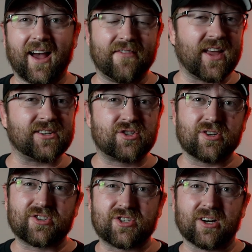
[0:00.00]
And that's
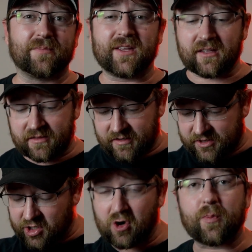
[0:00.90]
just something that
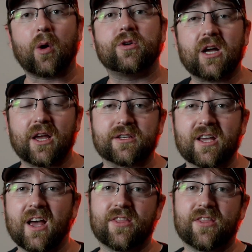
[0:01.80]
the GoPro does.